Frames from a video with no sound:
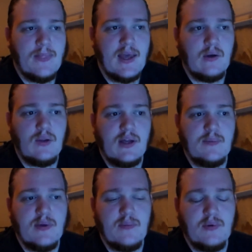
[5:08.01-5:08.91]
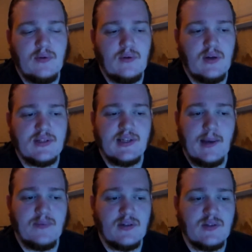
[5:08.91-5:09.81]
Now, a lot of people,
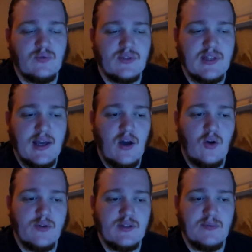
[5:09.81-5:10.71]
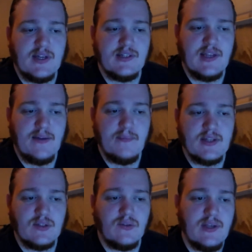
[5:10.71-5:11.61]
skeptics, will say, oh, it's because they have
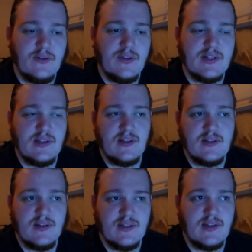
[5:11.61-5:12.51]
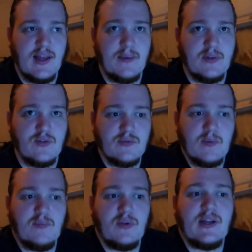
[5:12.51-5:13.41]
mental illness and this and that, but there's
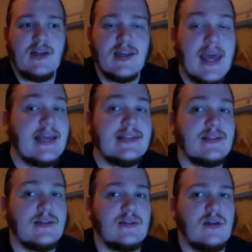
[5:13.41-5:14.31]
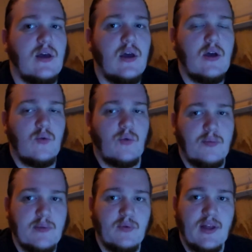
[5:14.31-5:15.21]
been plenty of cases where
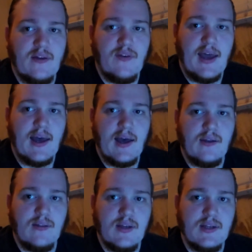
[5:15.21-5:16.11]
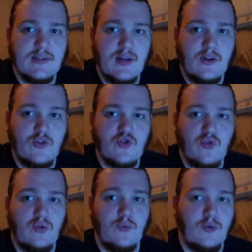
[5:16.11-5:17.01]
people have had these
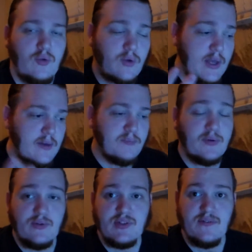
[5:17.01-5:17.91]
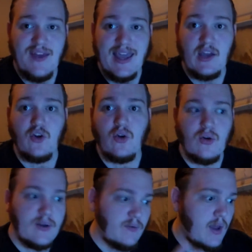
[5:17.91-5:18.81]
uncontrollable bursts of
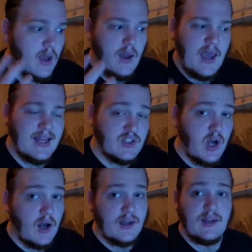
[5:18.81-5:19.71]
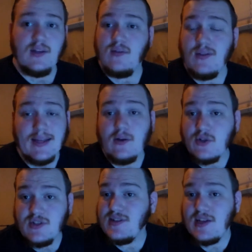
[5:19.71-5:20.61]
anger and talking in
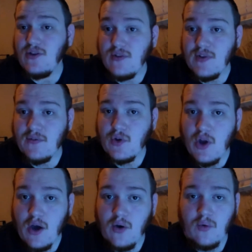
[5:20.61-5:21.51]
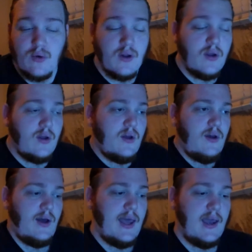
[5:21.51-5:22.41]
languages they could have never known,
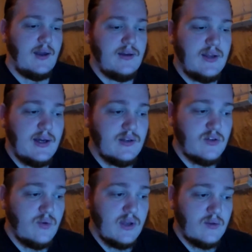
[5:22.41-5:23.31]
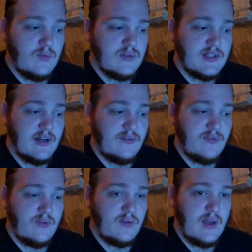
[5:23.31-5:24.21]
and doing
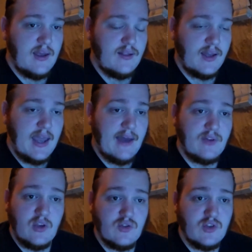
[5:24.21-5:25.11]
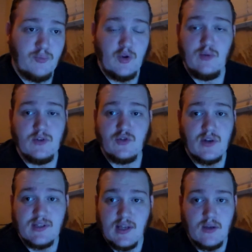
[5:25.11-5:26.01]
stuff like having superhuman
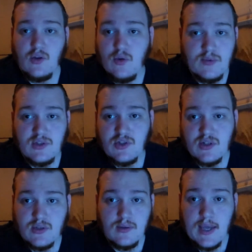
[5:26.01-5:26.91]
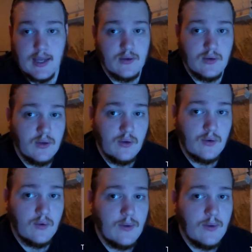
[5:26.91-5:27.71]
strengths that humans just can't do.